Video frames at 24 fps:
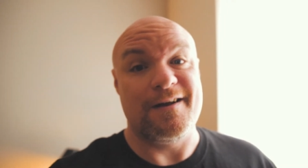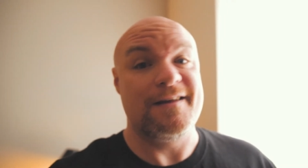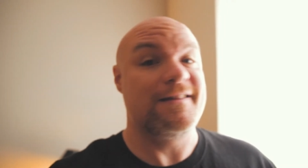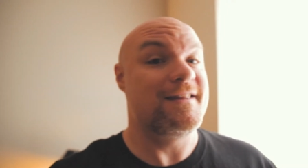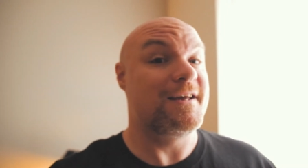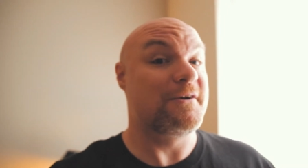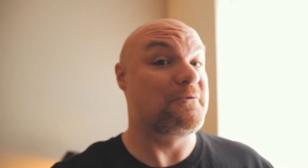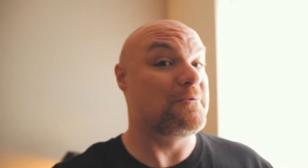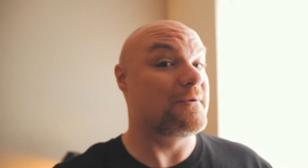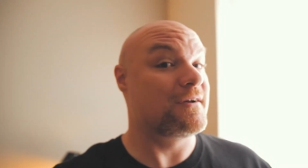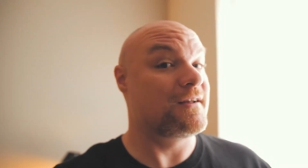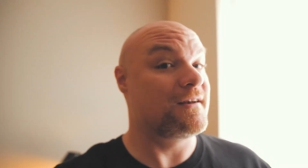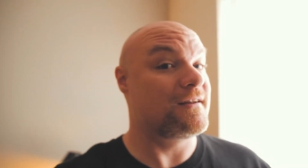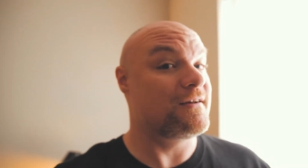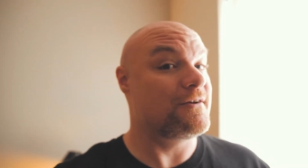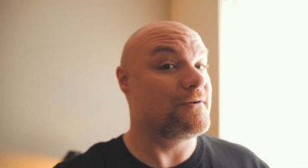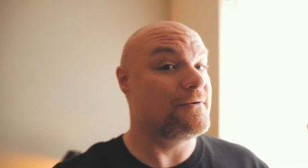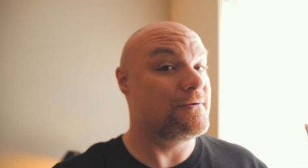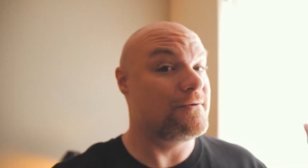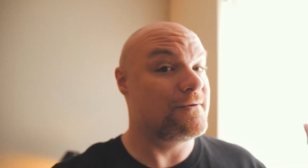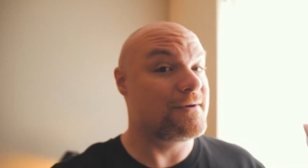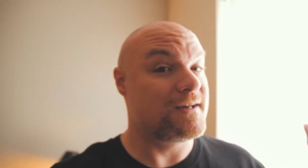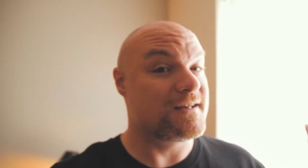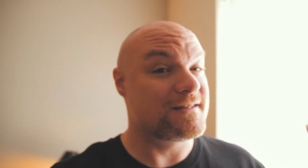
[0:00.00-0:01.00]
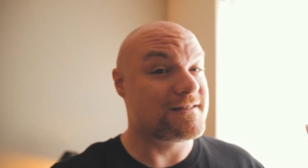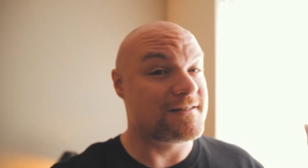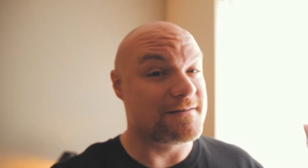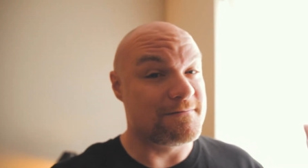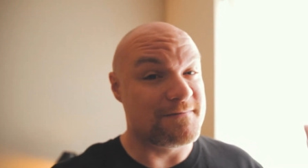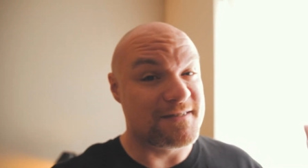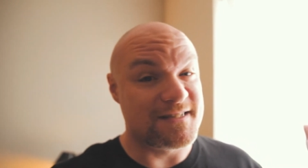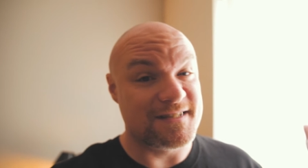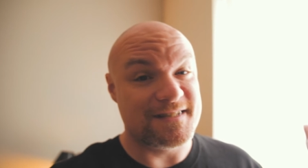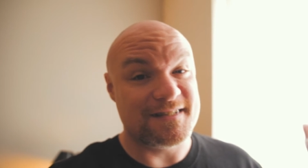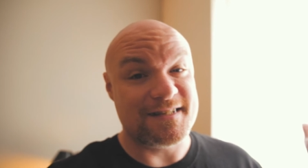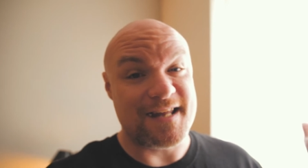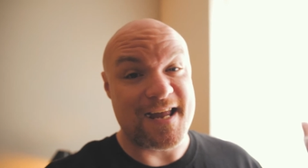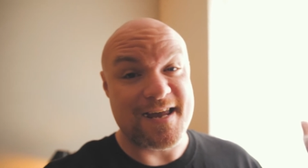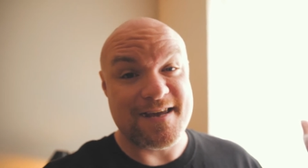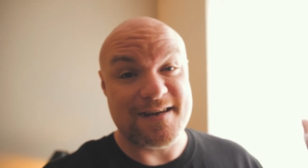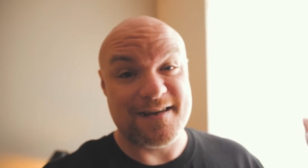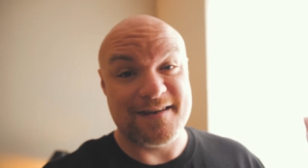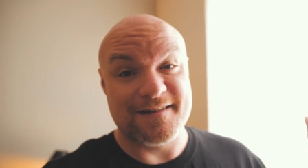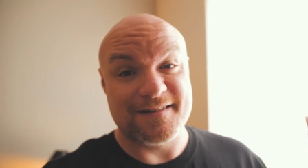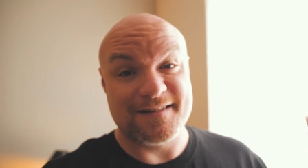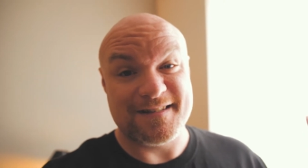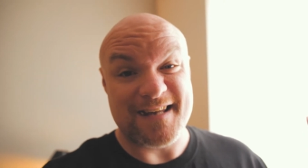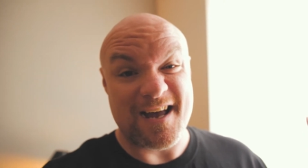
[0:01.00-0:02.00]
I think we're going to go get some
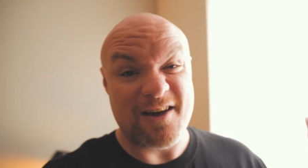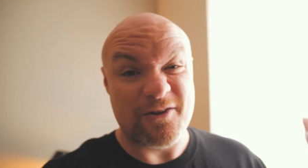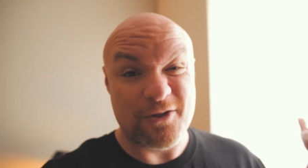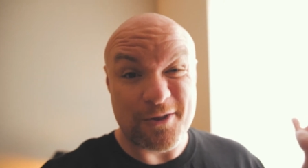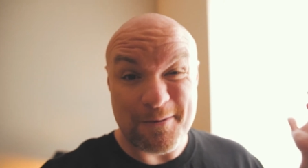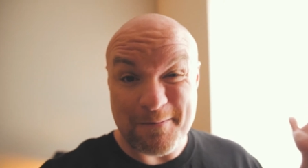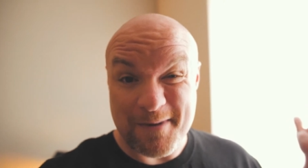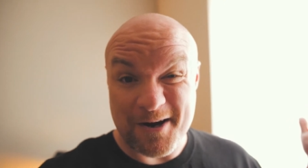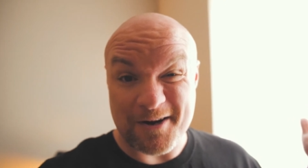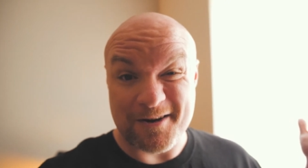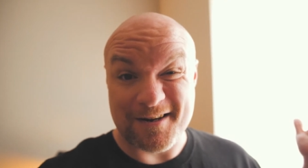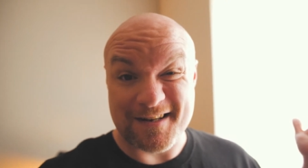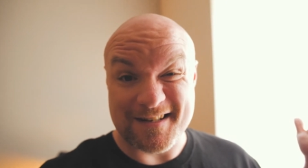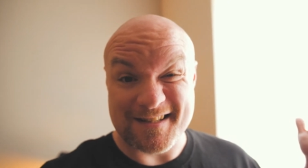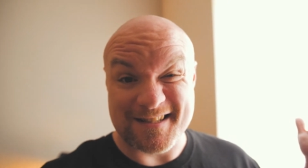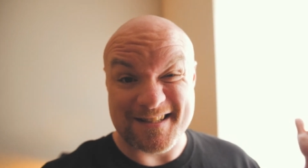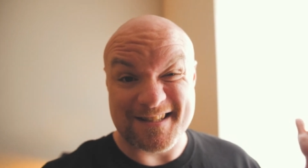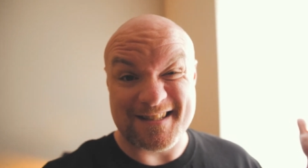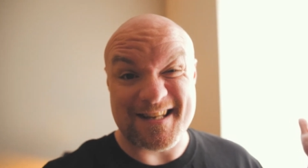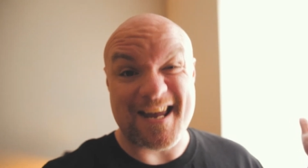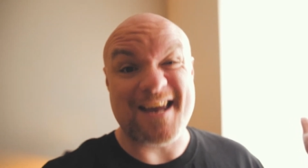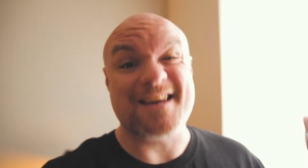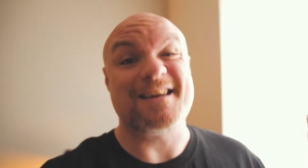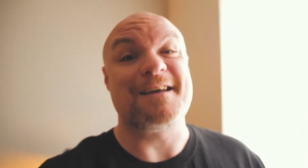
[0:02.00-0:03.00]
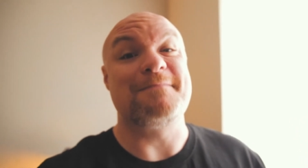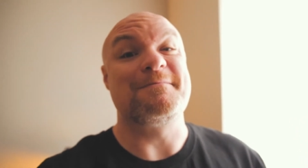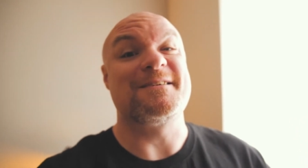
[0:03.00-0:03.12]
steak, South American steak.